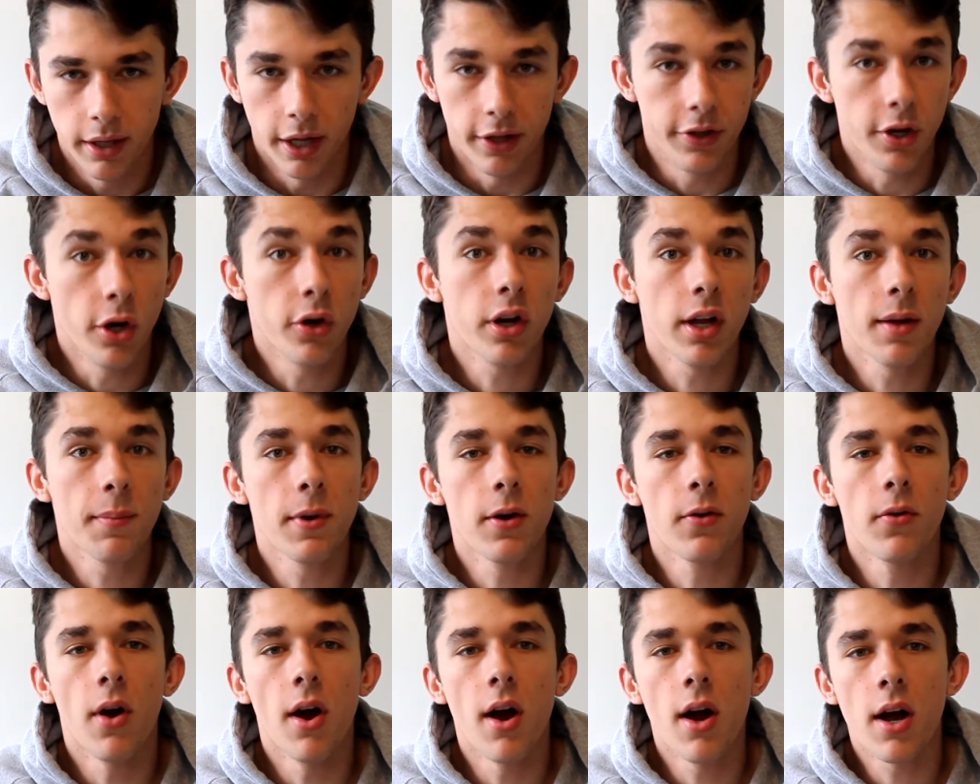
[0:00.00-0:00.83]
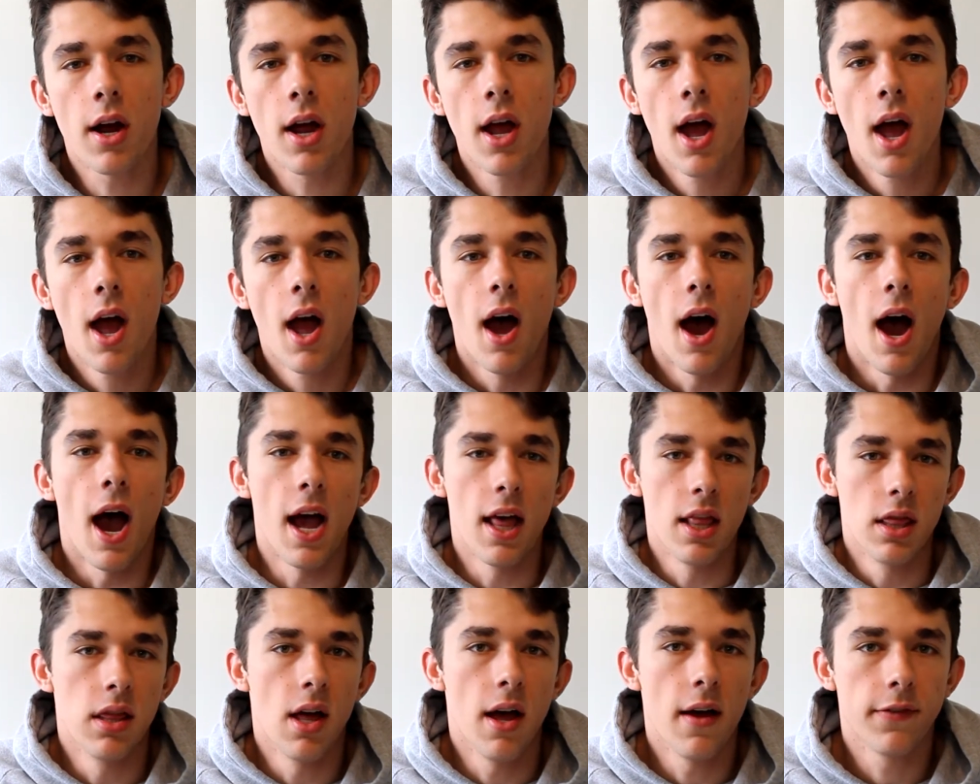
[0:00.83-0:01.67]
Now don't get me wrong, I
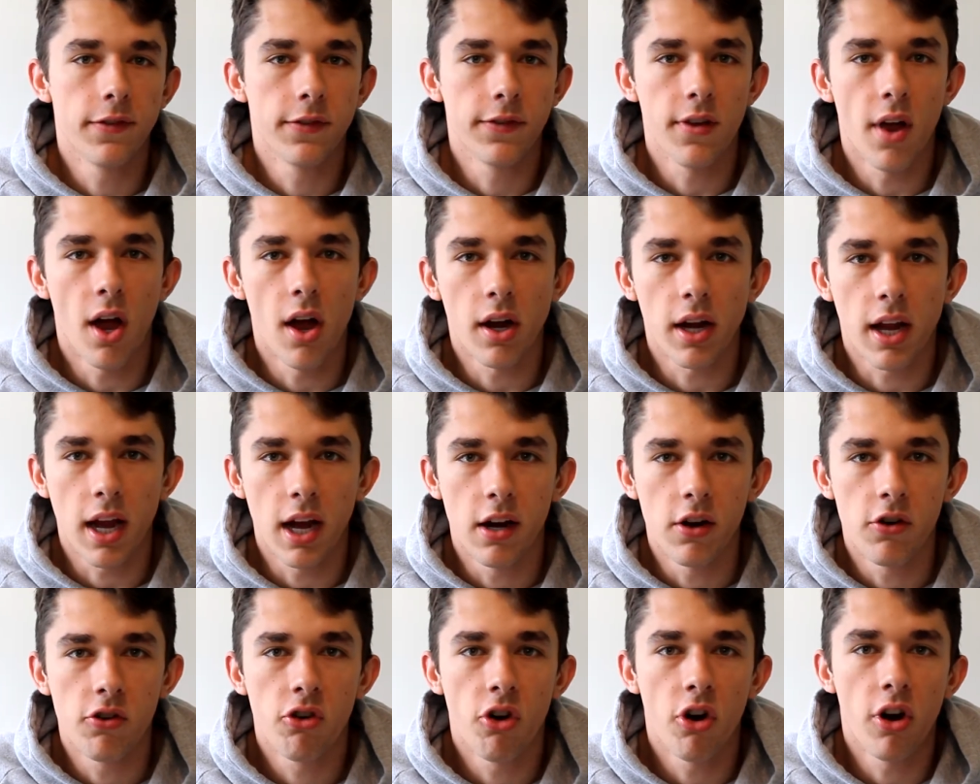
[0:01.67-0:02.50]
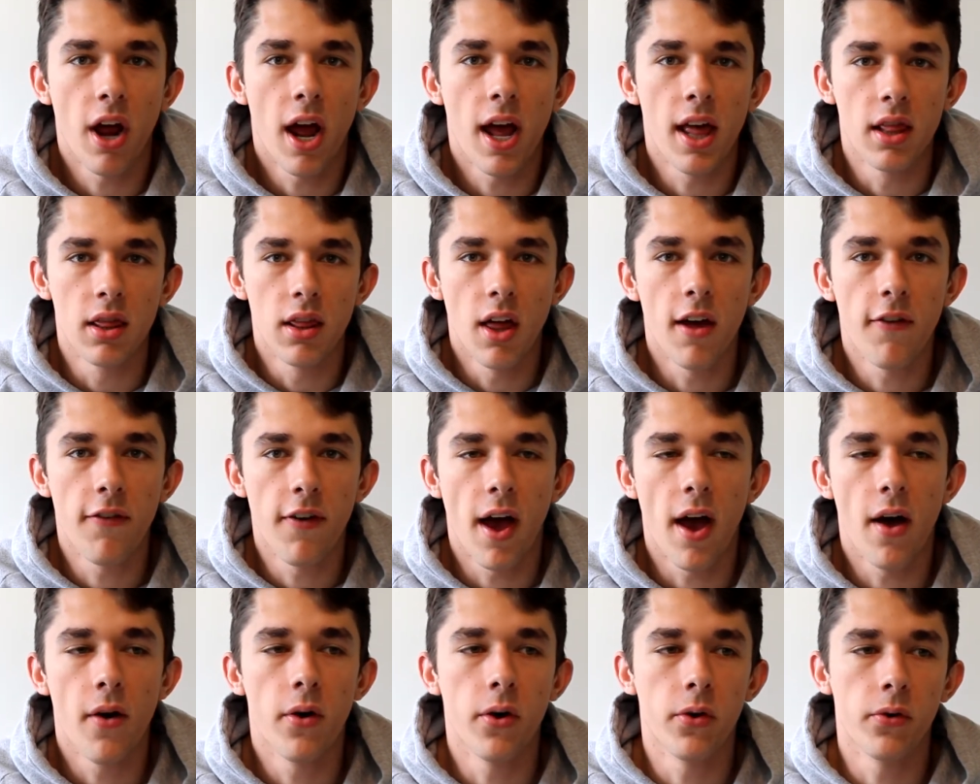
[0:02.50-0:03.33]
love stock Android, I love
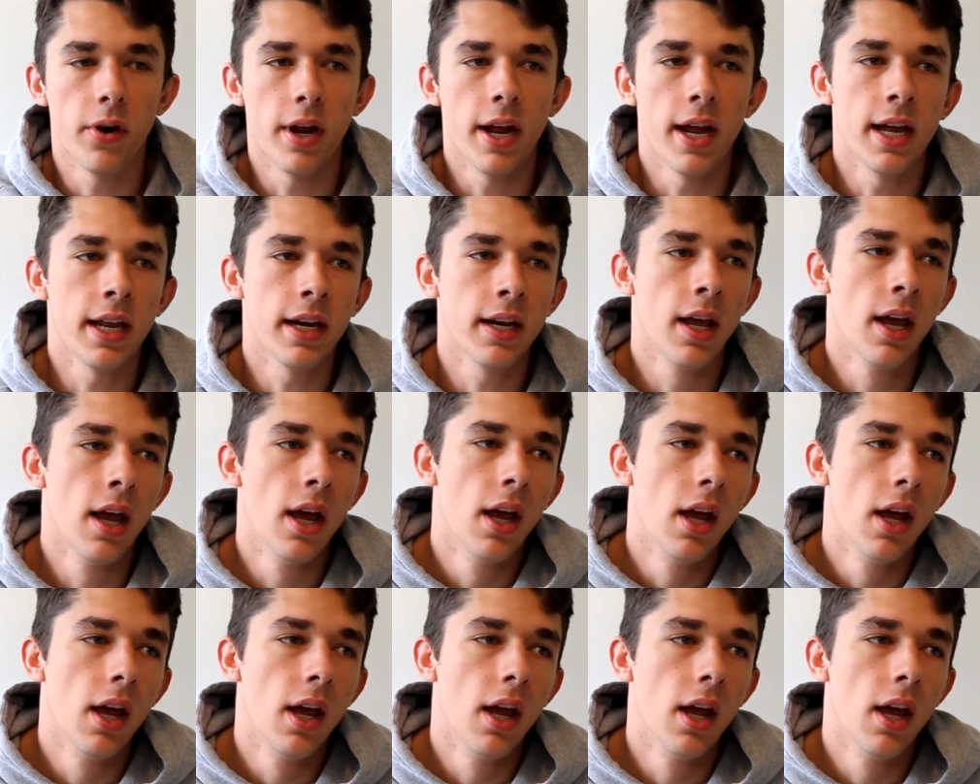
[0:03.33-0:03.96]
how it ran.